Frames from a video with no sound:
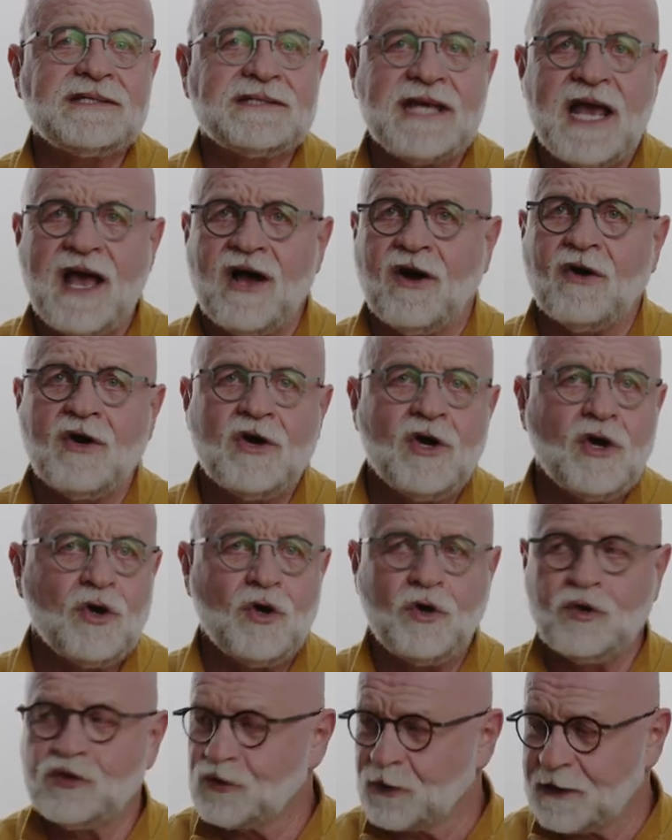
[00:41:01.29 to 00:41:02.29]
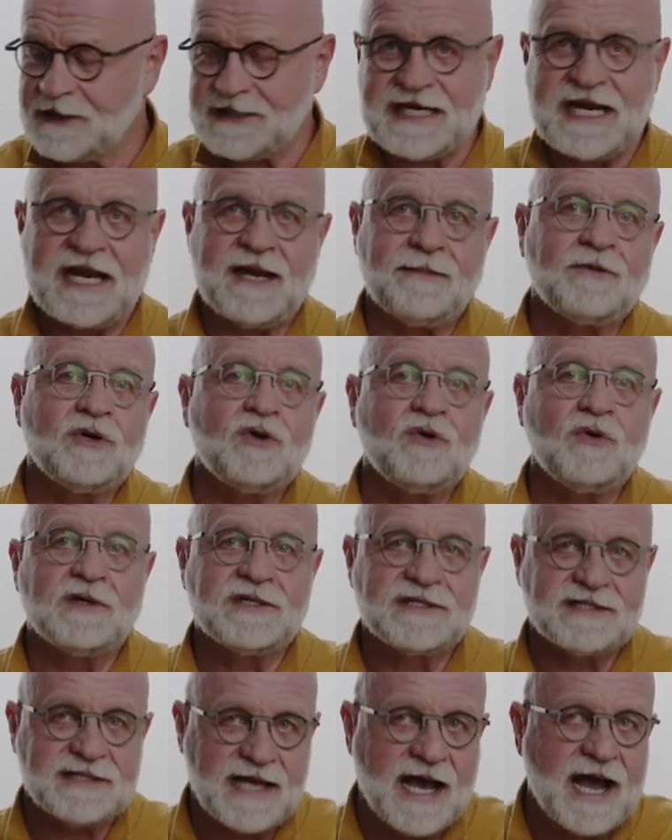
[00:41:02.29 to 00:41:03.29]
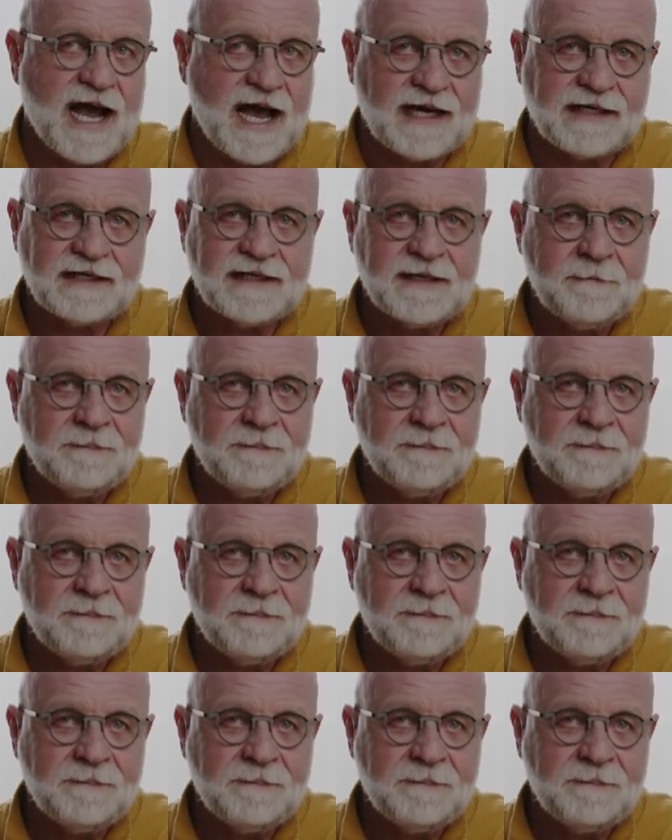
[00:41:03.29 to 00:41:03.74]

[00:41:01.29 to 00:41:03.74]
tell who's redeemed, who is not.